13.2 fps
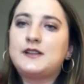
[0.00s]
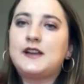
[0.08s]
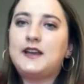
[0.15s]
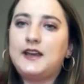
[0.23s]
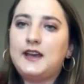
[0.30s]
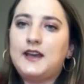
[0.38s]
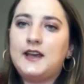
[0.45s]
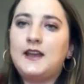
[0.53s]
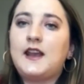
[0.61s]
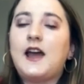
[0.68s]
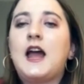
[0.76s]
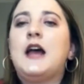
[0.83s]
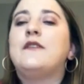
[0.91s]
And
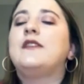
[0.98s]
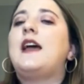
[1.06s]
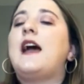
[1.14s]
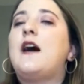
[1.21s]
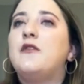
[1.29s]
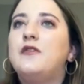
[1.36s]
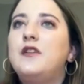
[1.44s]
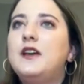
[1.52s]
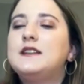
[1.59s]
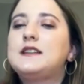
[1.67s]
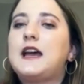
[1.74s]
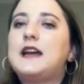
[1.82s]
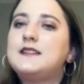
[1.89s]
again, I have an
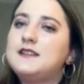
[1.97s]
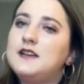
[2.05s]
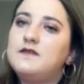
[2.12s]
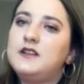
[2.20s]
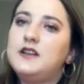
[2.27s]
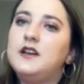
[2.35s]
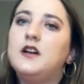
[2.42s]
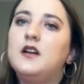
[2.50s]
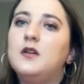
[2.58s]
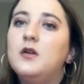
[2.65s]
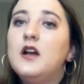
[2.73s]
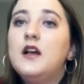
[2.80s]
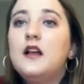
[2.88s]
outfit idea
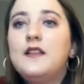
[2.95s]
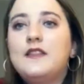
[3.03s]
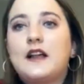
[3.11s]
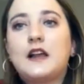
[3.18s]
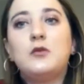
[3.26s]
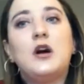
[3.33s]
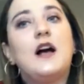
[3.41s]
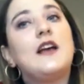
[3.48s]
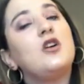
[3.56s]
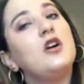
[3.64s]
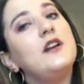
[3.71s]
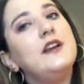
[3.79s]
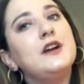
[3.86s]
video that I will
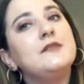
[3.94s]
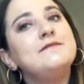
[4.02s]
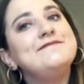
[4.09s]
iCard here.